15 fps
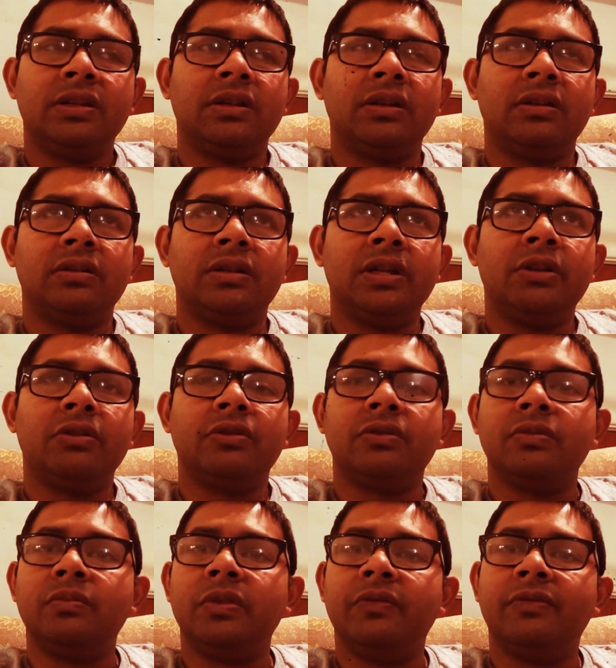a day or
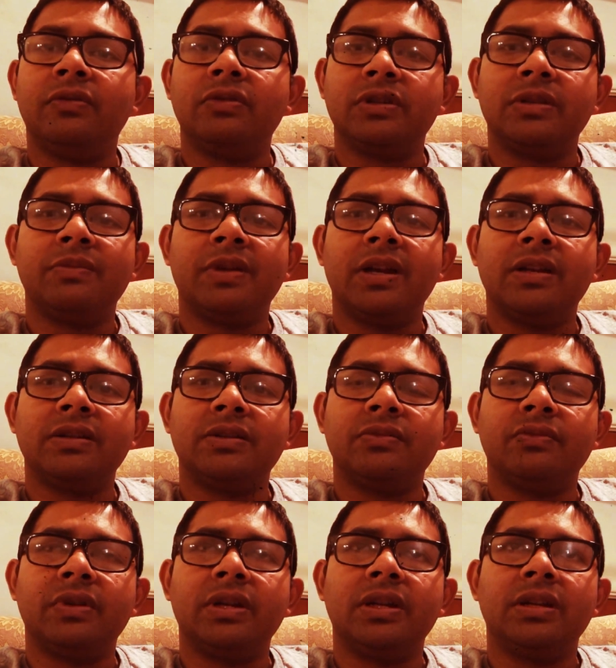two before she passed
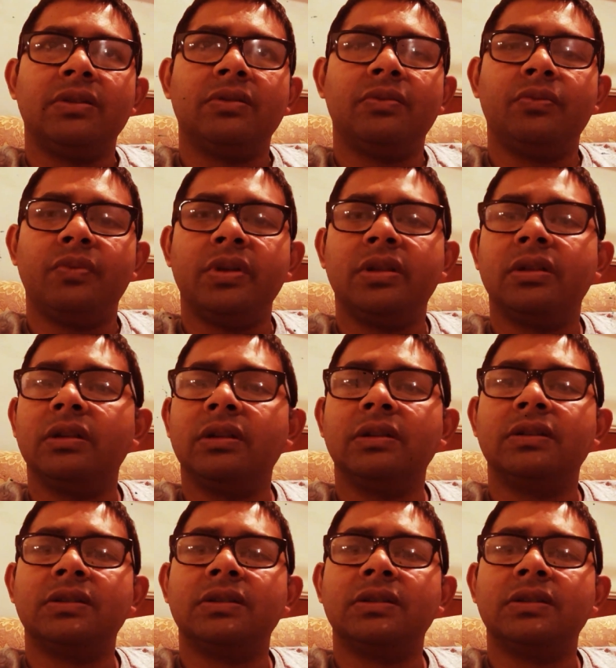away with her.